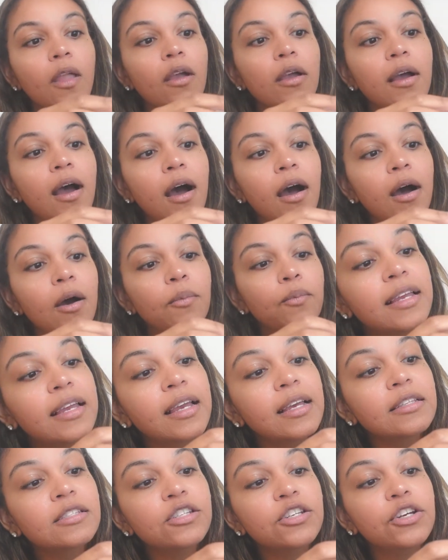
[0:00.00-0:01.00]

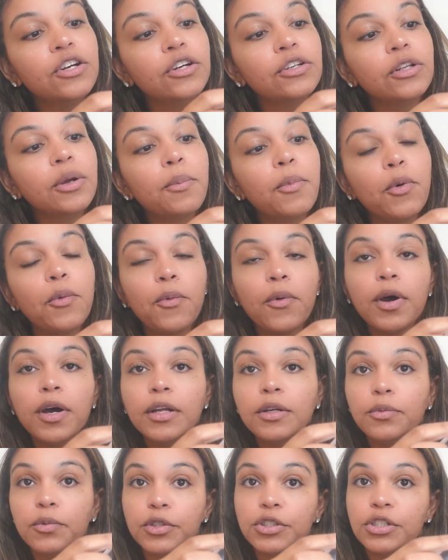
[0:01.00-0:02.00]
Indicates here number
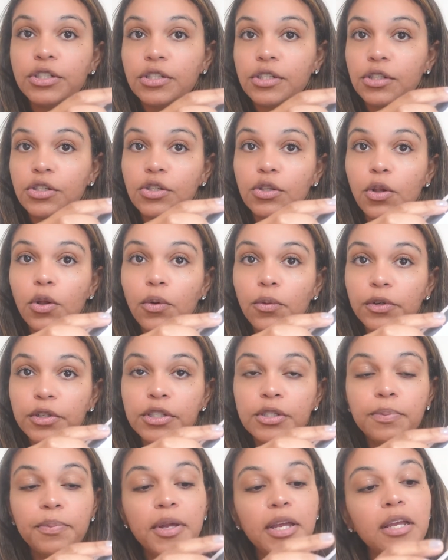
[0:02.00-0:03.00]
1, which is a slower
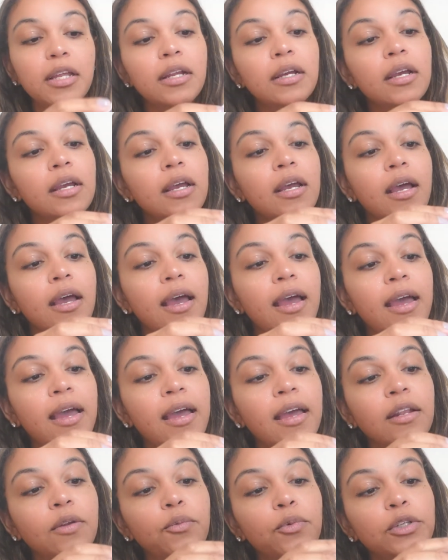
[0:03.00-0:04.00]
speed,
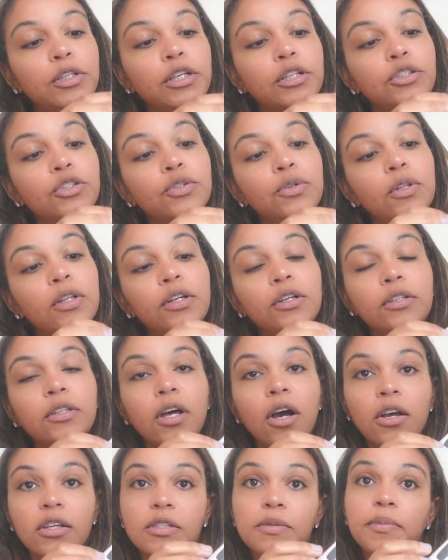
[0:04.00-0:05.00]
and with the 2 little
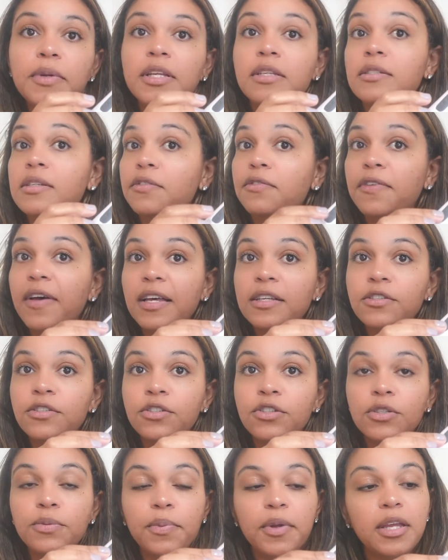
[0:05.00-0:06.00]
dots means a
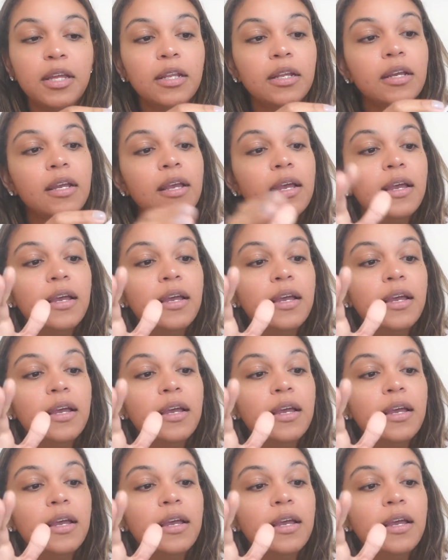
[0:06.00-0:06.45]
faster speed.